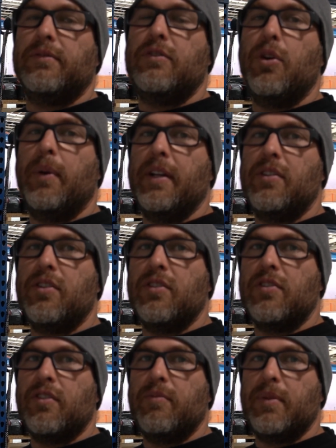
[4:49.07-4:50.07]
2
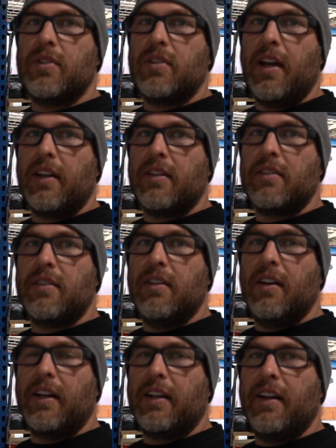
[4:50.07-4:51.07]
inches of mistakes,
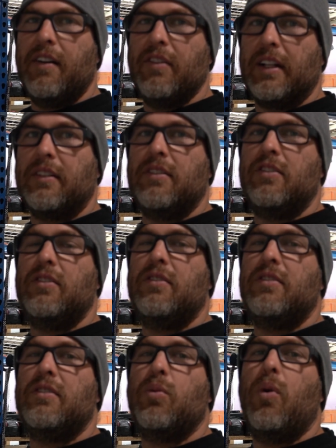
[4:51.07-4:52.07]
I can have like
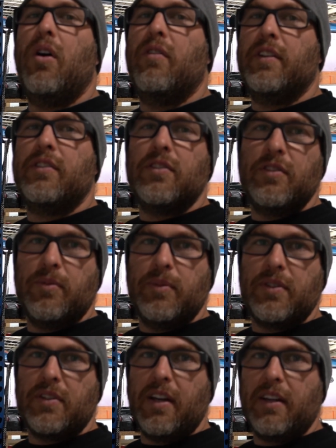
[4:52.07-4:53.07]
12 inches of
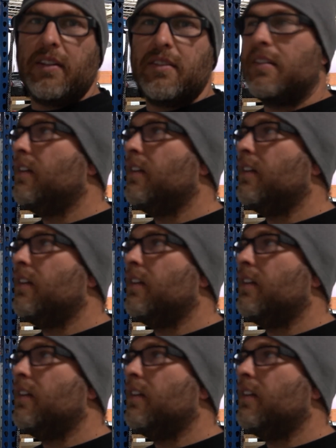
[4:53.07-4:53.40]
mistakes.